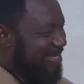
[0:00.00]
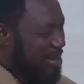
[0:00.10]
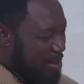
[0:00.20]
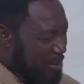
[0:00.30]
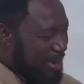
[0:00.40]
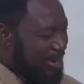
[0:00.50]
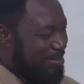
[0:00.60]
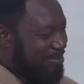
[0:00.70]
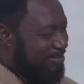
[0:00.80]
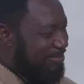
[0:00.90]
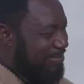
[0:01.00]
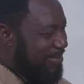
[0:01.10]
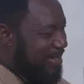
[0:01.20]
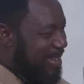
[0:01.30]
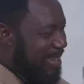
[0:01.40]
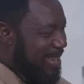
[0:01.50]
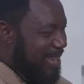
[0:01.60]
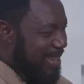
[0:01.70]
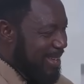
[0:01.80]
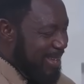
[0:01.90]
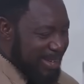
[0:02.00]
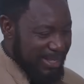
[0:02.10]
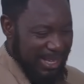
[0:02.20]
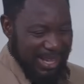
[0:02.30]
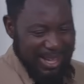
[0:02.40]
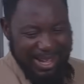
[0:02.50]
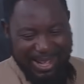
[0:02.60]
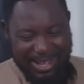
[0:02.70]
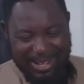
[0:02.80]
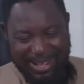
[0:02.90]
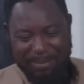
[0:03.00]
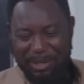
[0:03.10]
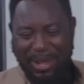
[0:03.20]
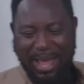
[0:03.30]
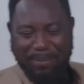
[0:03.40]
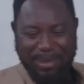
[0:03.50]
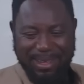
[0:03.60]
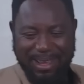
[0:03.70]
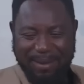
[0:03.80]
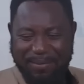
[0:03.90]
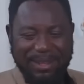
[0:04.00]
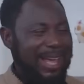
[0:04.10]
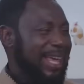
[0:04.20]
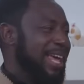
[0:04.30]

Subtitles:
You're welcome. You see, I'm so happy. I feel like a